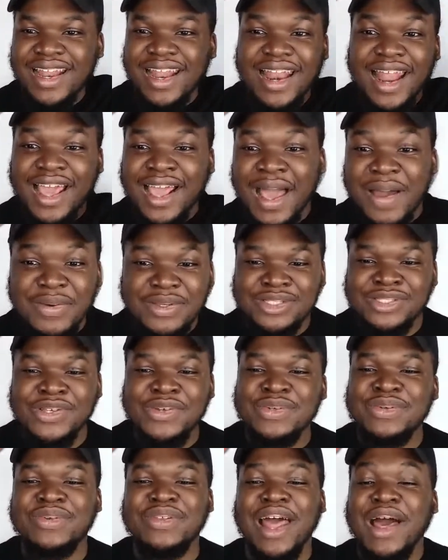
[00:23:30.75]
Like, I was
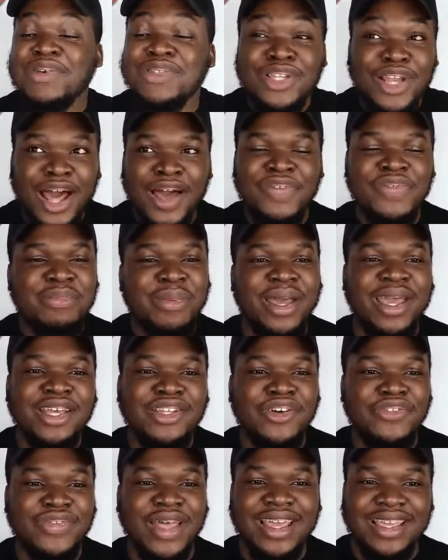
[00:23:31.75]
laughing my head
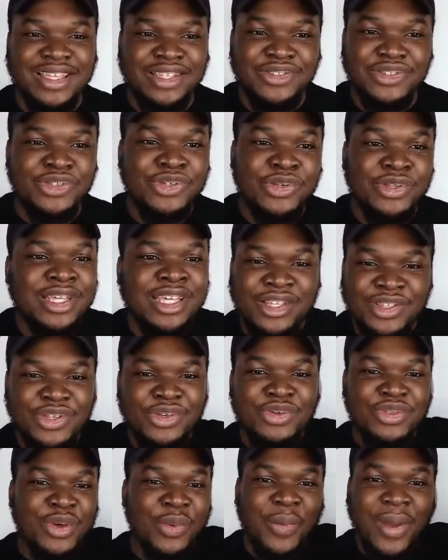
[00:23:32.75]
off that he
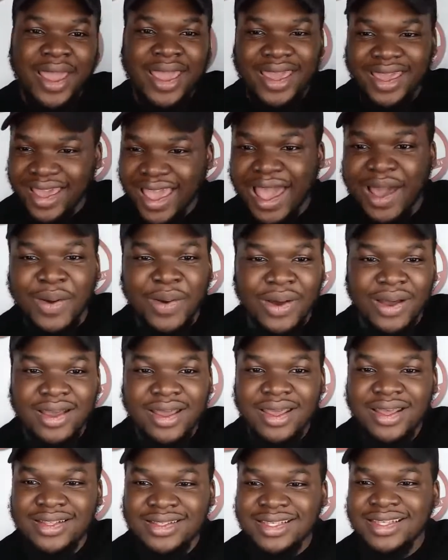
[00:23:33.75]
knew the way out
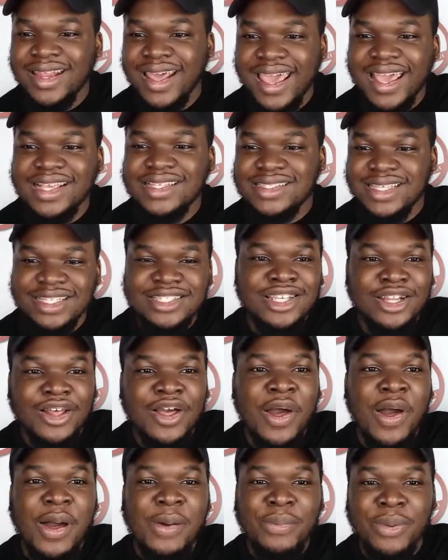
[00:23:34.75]
to the exit to the
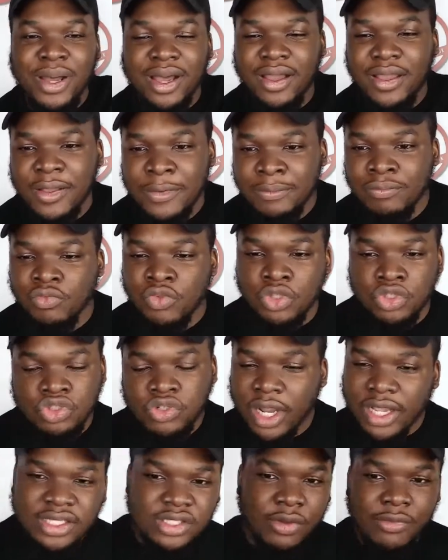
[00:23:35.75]
car park.
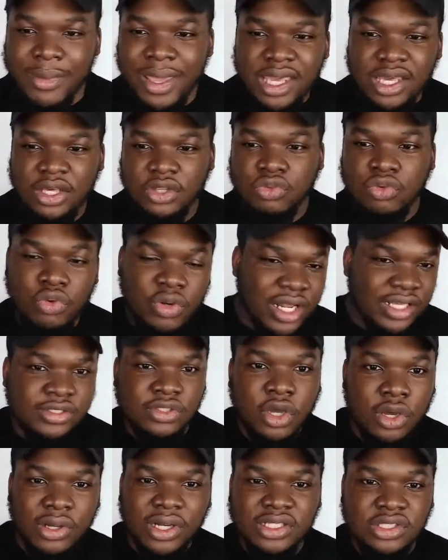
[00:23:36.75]
Dragged Omega through. Let's
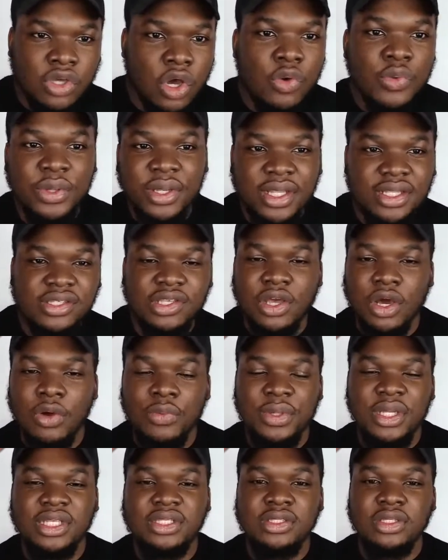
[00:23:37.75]
go. We need to
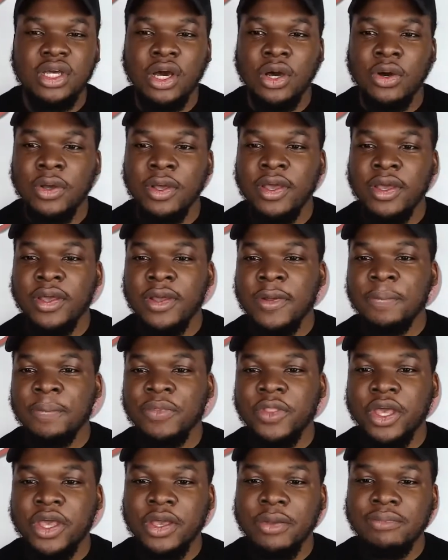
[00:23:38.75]
go.
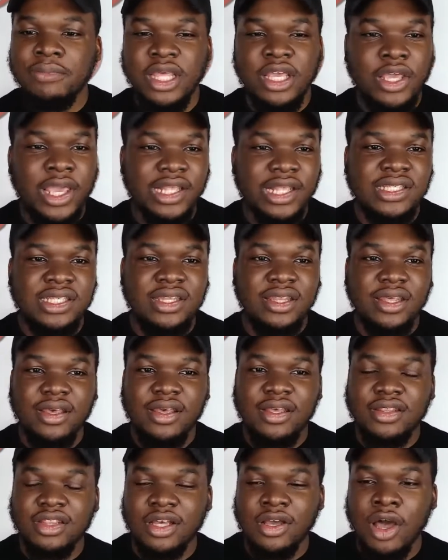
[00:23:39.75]
They get to
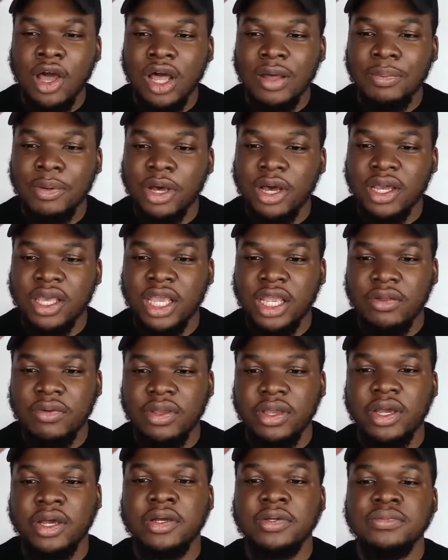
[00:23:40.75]
the car park
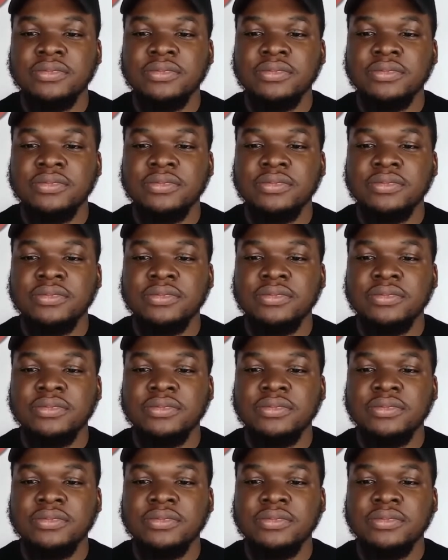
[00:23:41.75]
area.